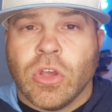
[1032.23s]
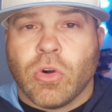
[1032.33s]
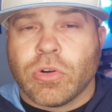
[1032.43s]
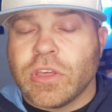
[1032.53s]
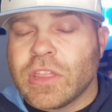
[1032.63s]

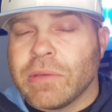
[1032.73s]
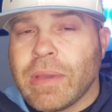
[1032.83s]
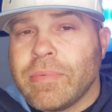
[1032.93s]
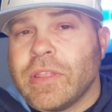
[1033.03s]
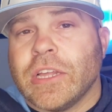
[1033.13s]
Or do you think
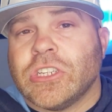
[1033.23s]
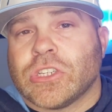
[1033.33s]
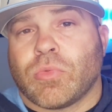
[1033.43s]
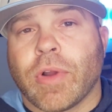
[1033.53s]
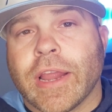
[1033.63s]
maybe they
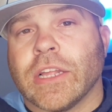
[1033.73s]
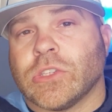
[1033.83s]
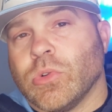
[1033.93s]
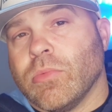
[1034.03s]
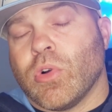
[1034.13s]
just ran
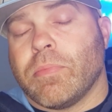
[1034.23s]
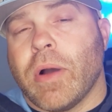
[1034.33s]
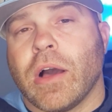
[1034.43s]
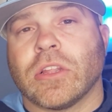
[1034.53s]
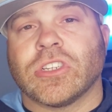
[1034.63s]
into a more
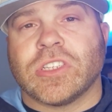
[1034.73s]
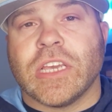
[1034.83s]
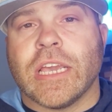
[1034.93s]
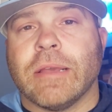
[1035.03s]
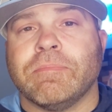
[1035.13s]
polished
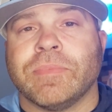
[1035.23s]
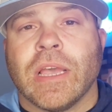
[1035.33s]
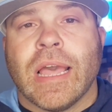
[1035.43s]
team